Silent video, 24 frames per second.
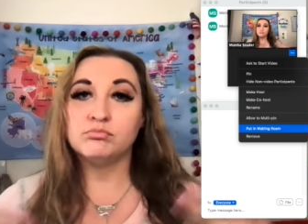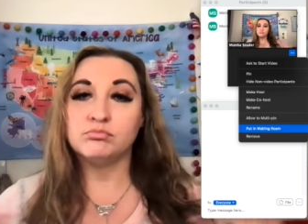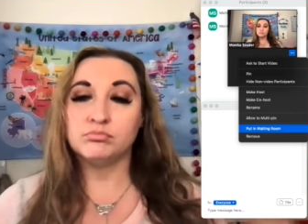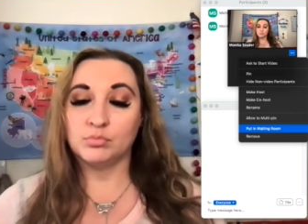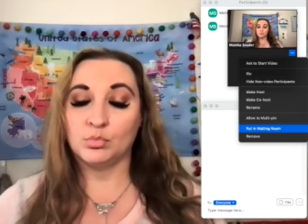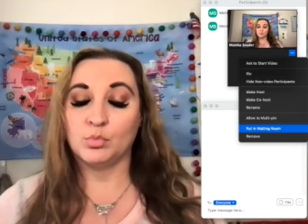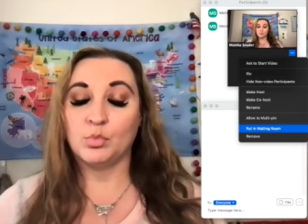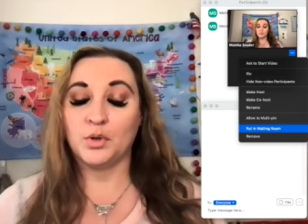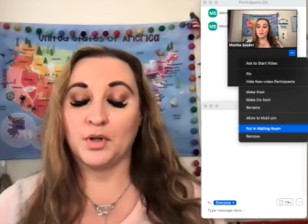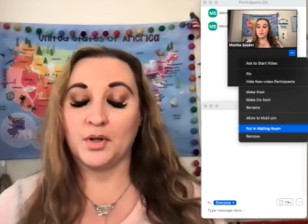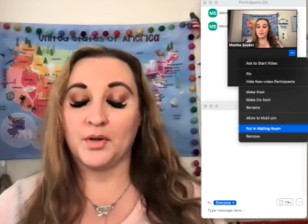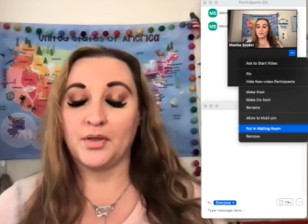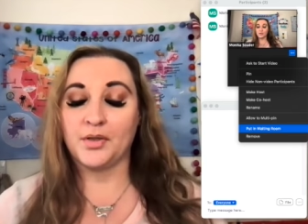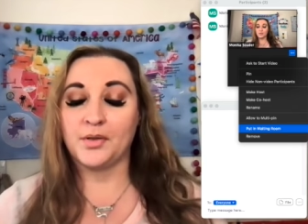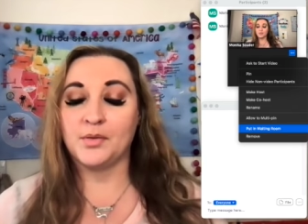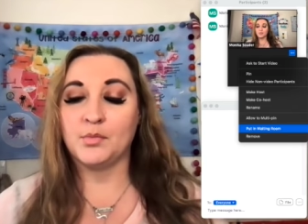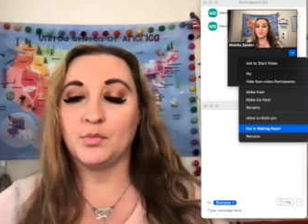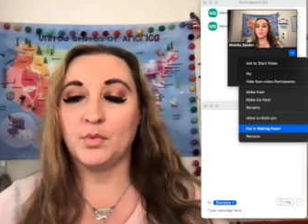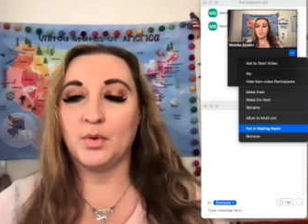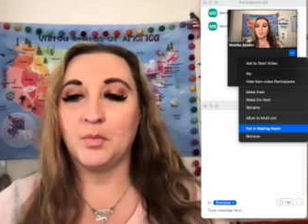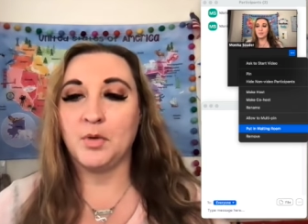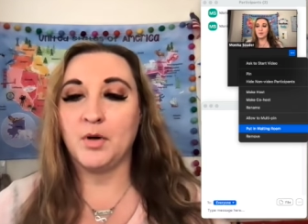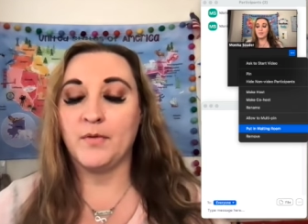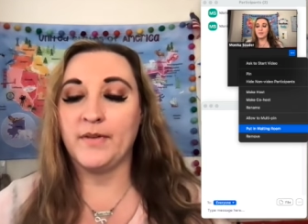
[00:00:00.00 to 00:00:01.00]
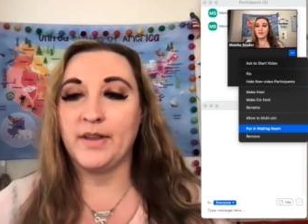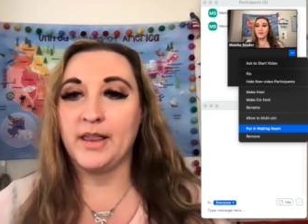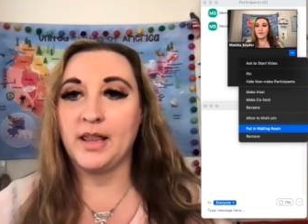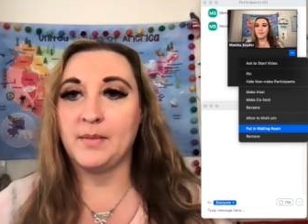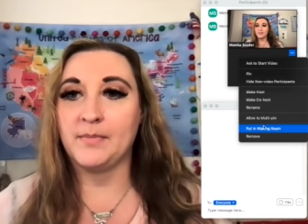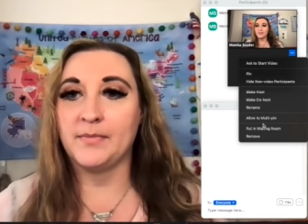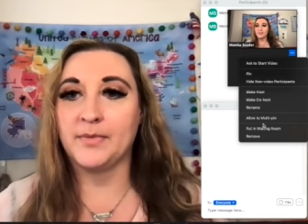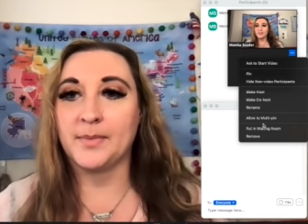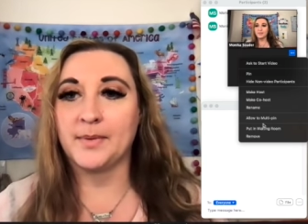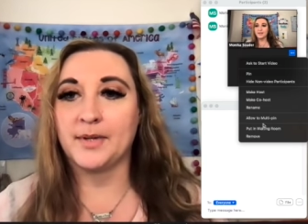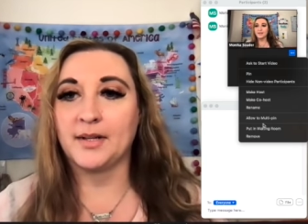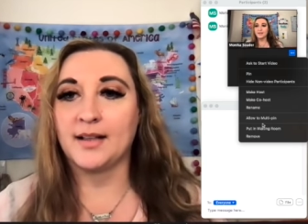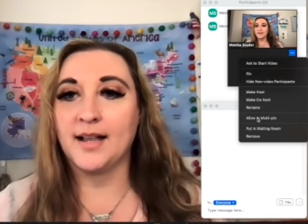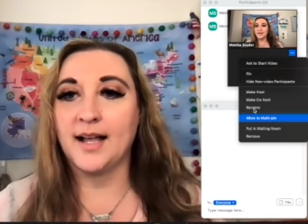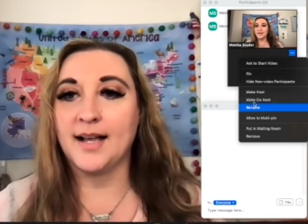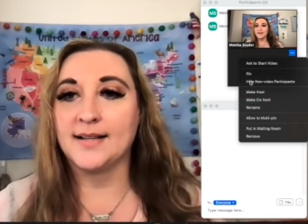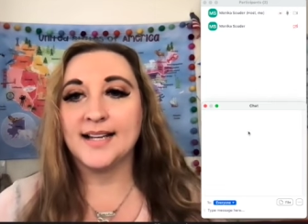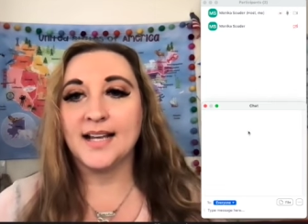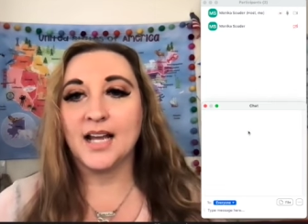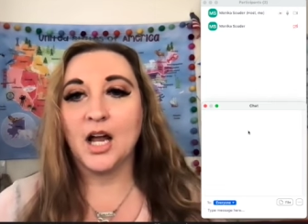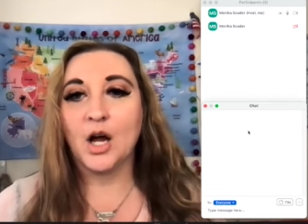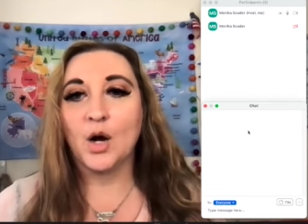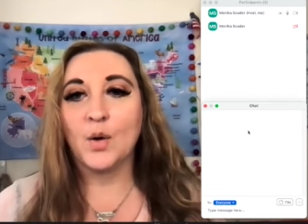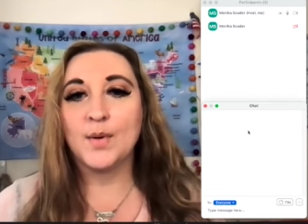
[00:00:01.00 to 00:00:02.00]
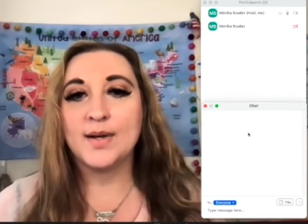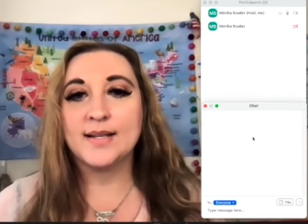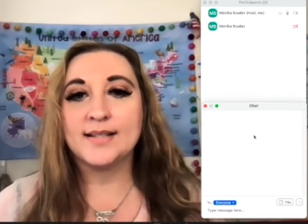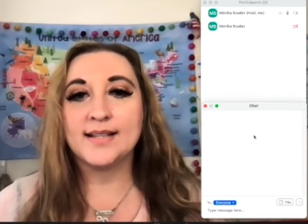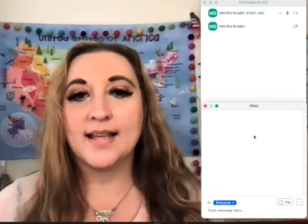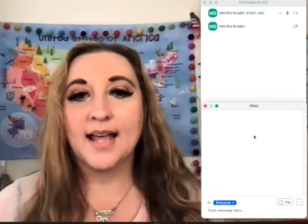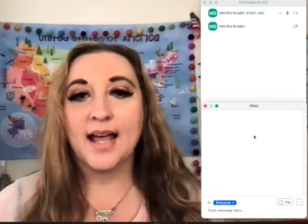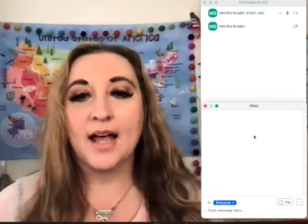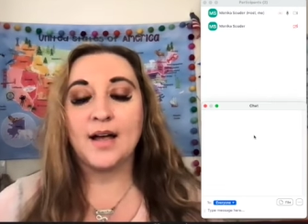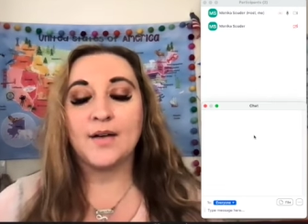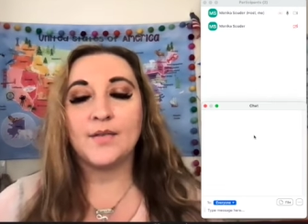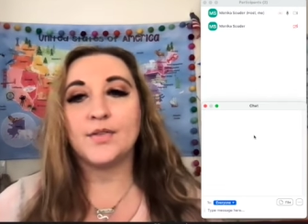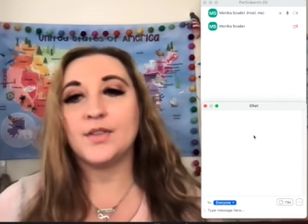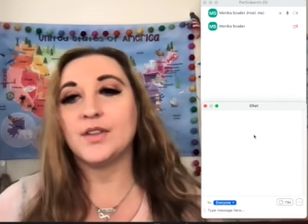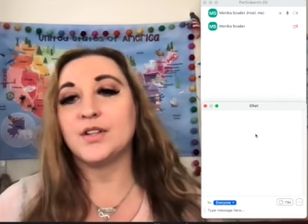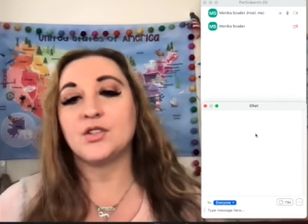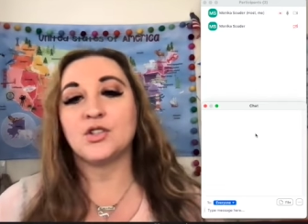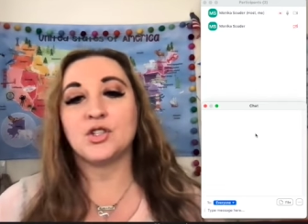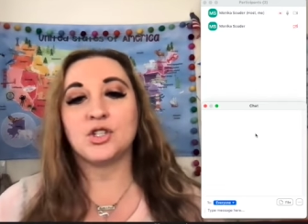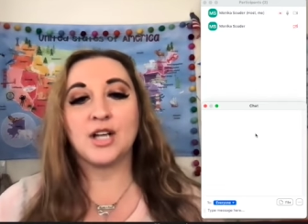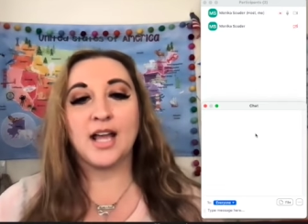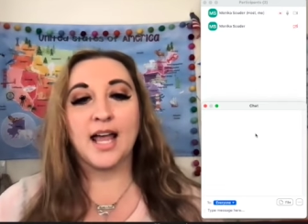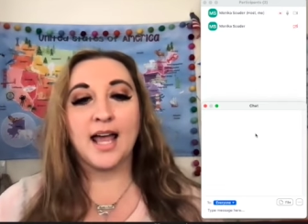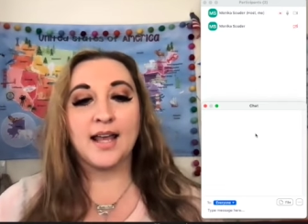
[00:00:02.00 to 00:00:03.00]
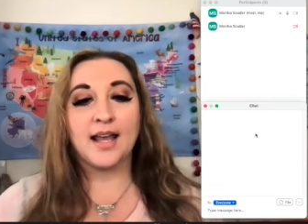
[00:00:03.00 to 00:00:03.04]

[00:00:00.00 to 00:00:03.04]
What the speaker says: worth removing them from the class. I always have the chat